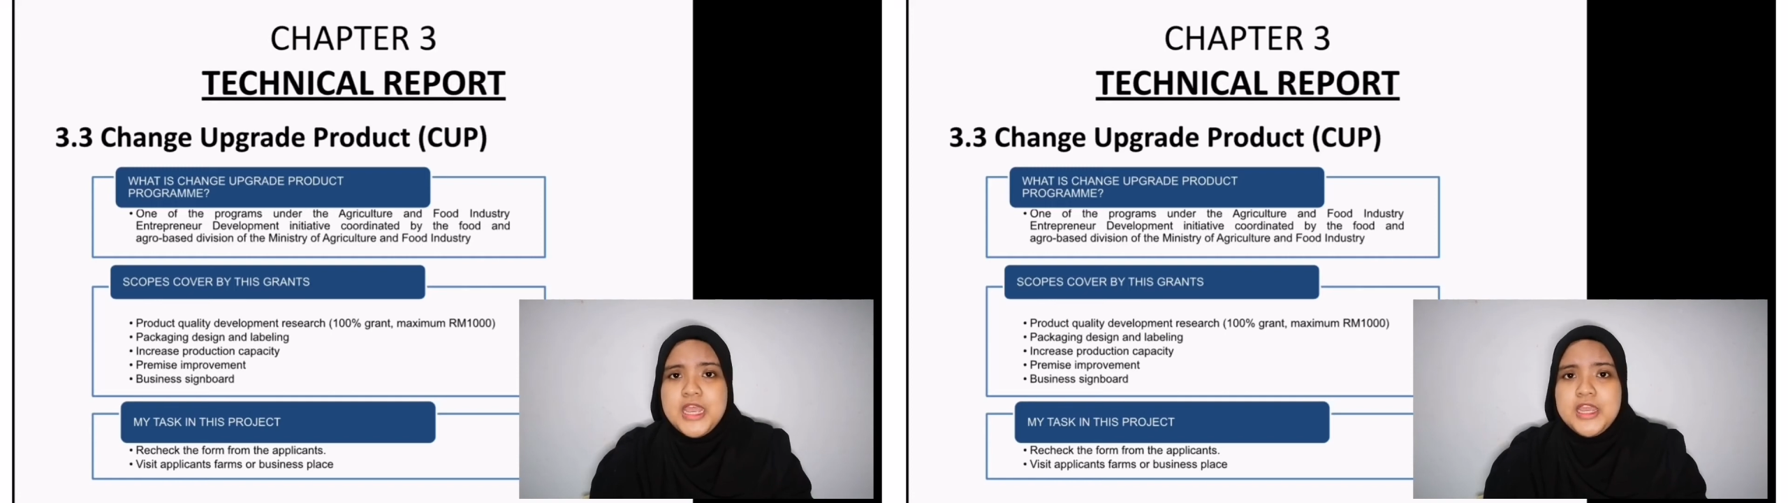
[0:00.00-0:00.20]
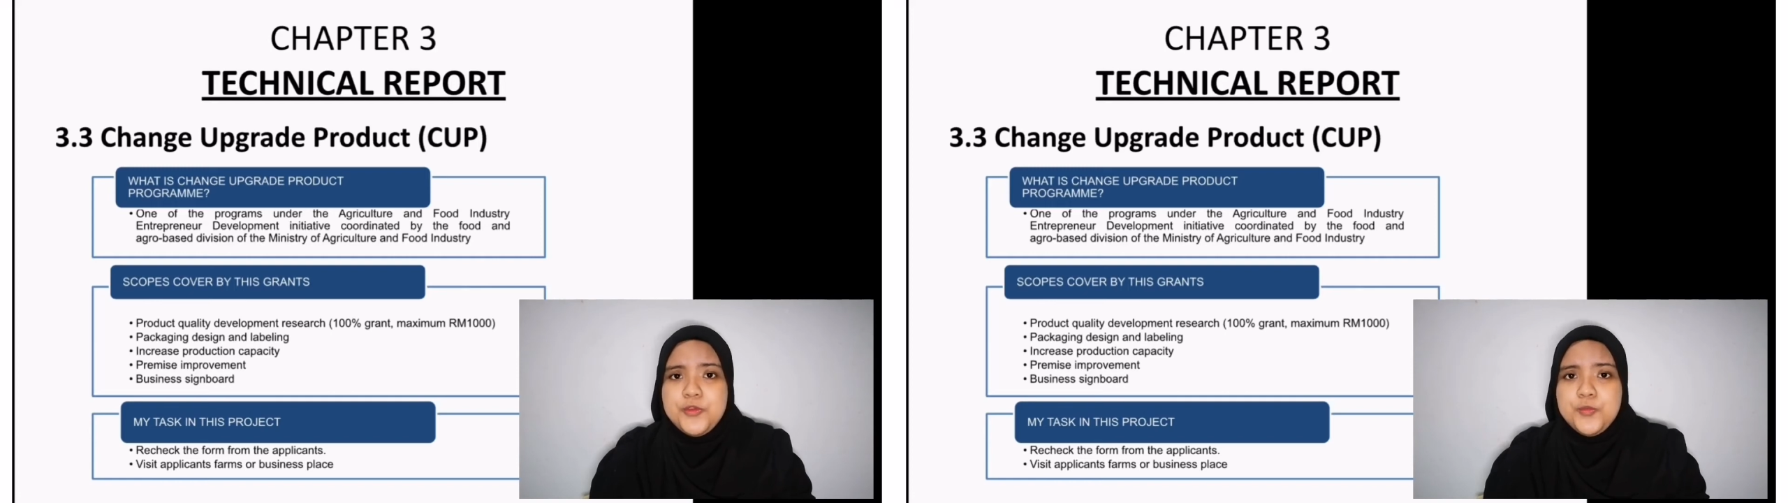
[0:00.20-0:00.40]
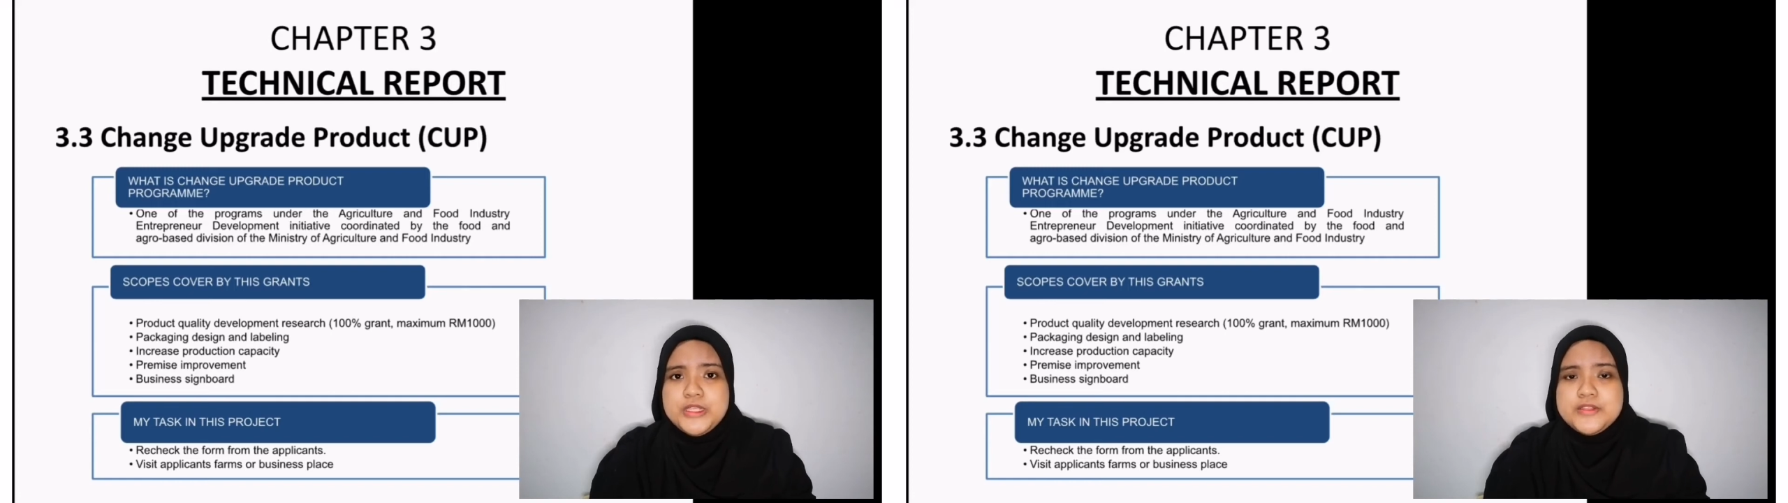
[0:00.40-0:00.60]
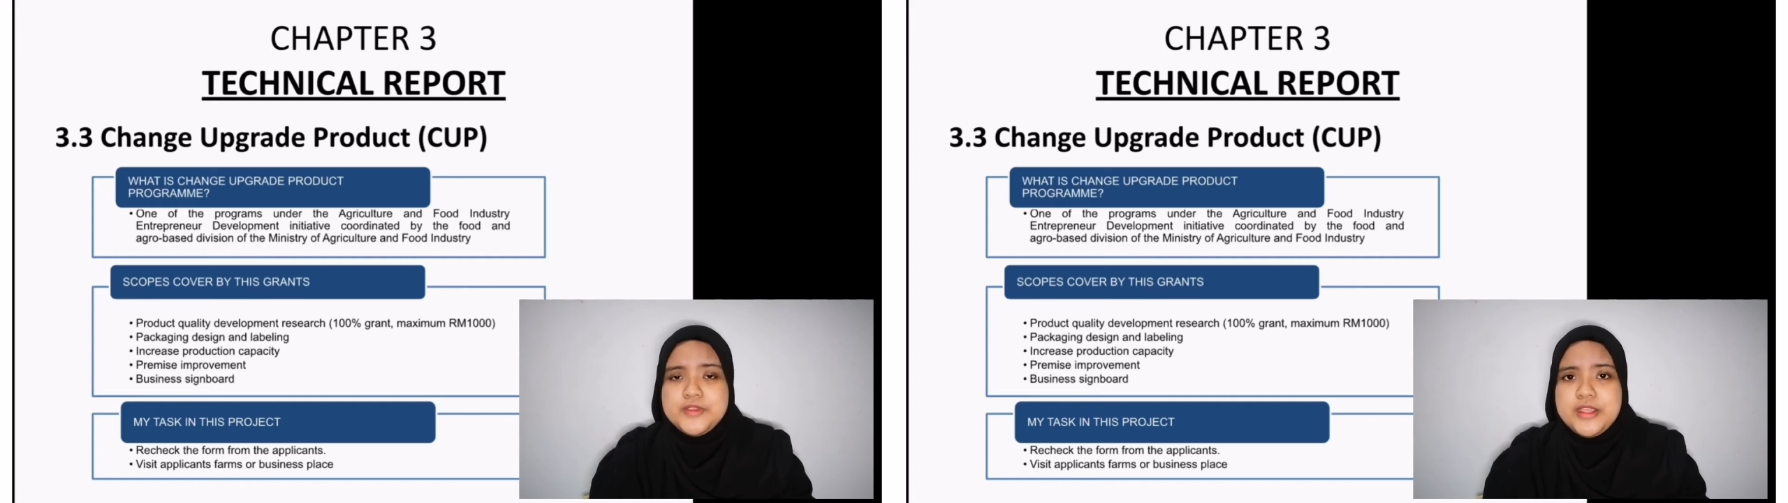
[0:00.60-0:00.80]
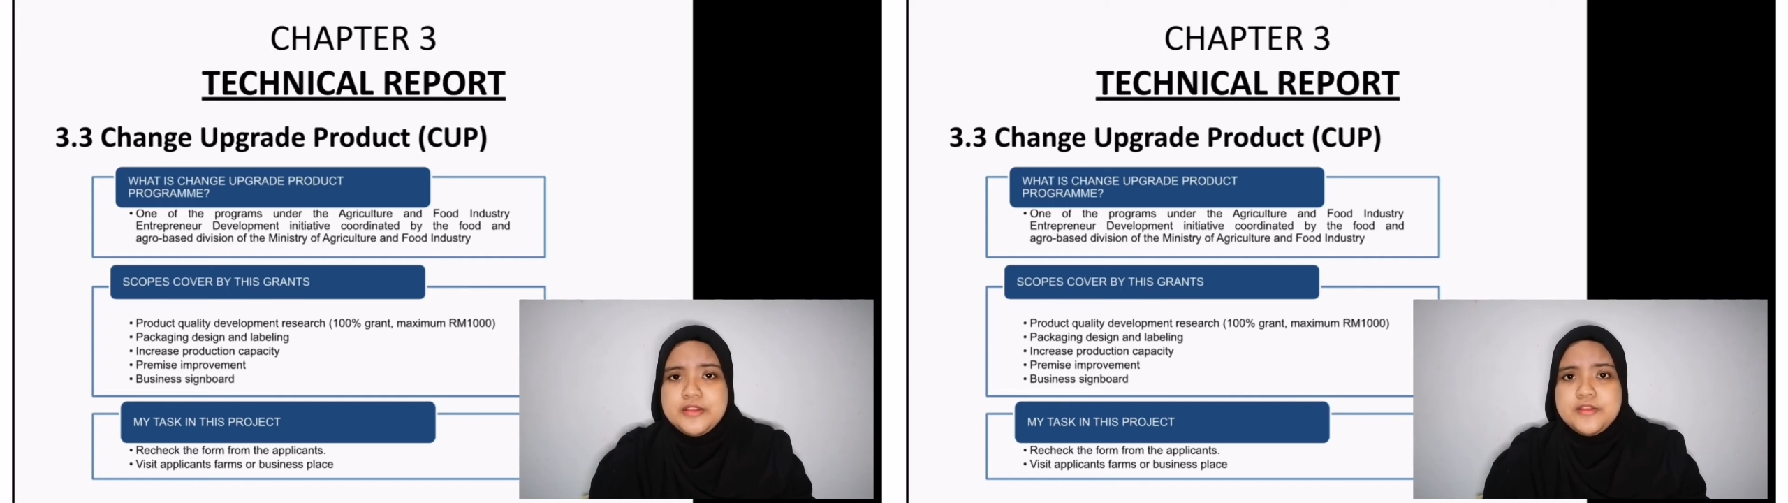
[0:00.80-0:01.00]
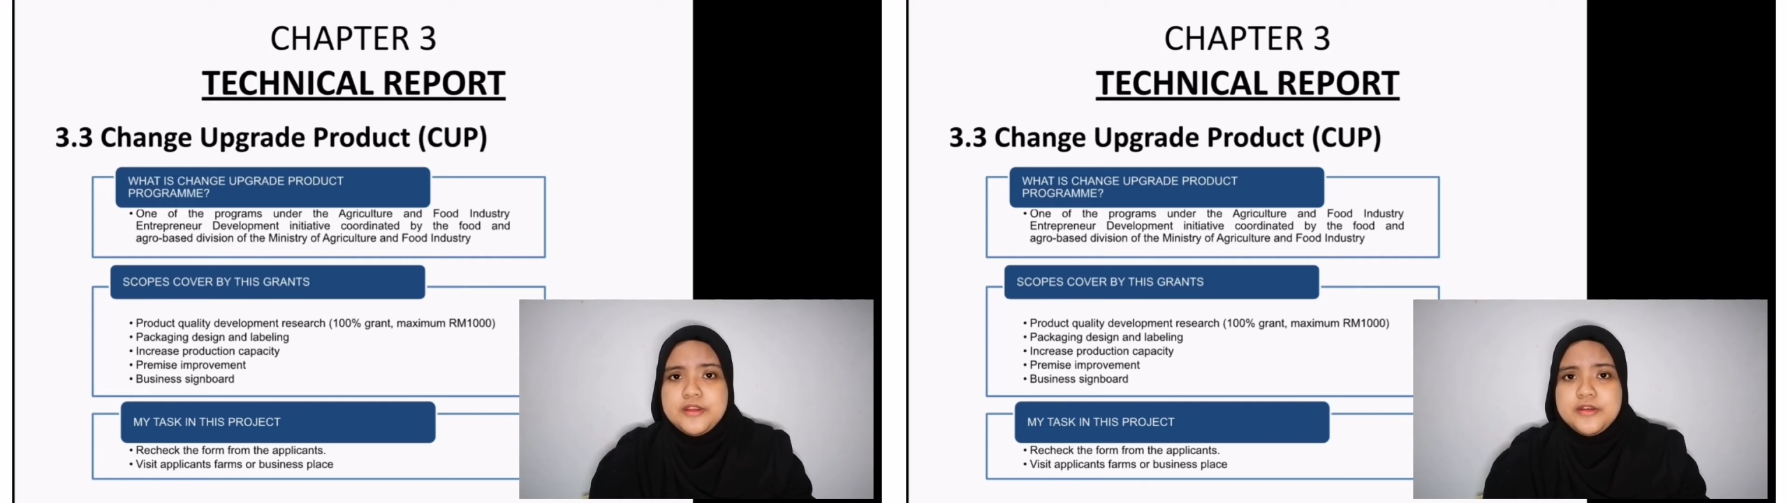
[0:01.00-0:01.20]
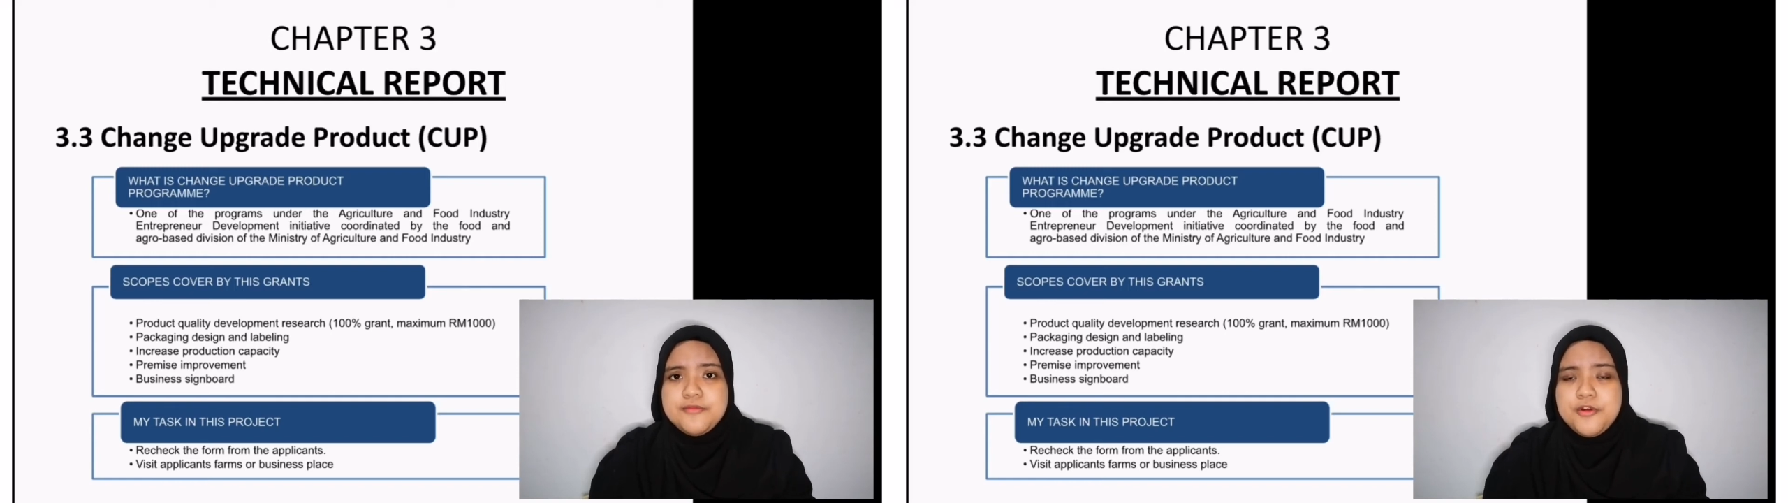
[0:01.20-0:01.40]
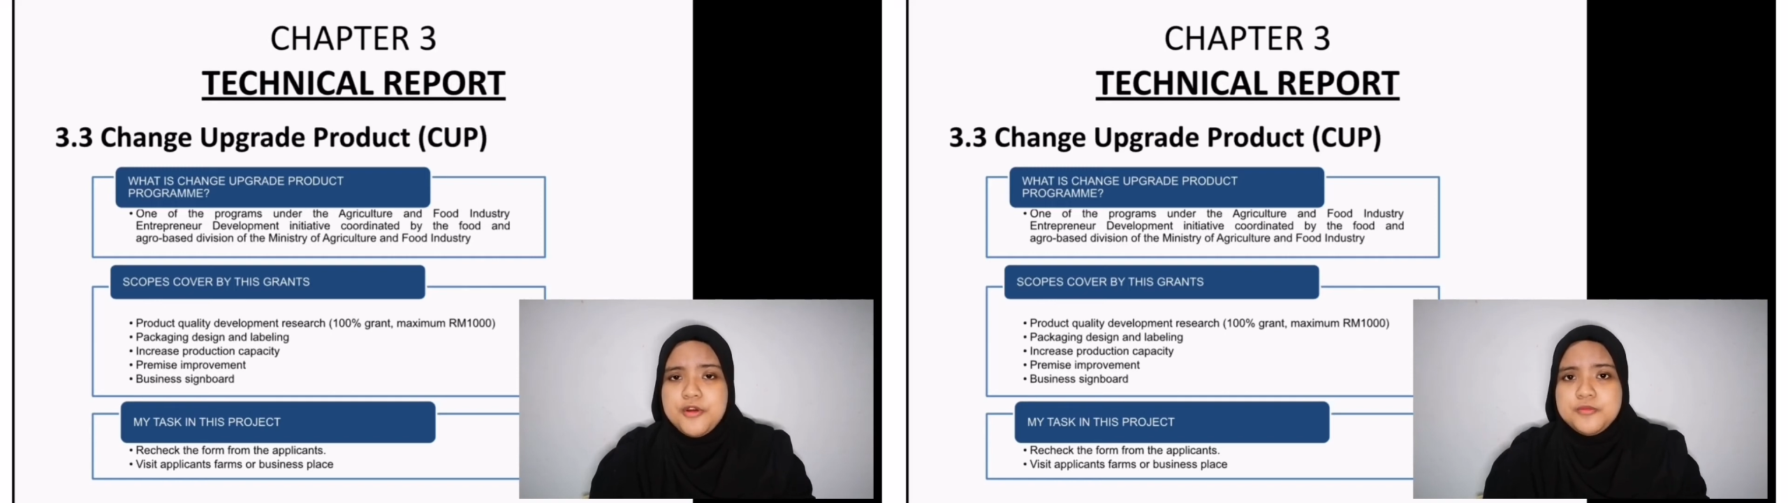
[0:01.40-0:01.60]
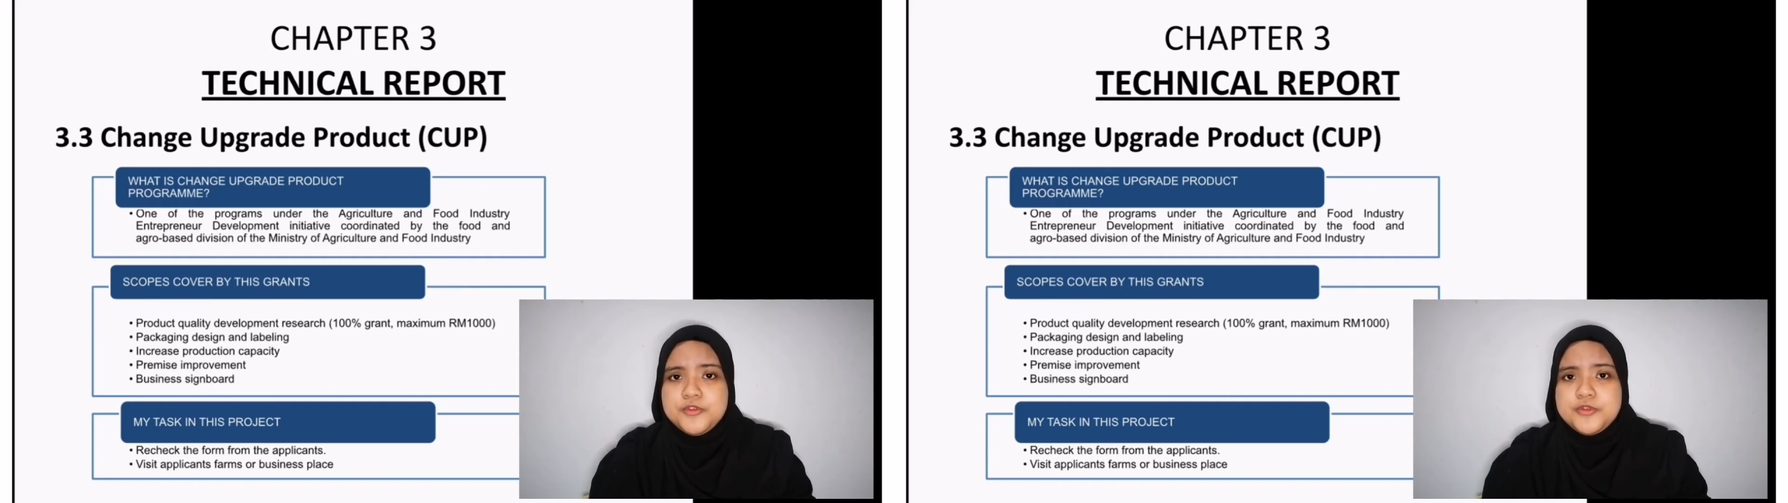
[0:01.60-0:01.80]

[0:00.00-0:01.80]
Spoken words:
I will send the form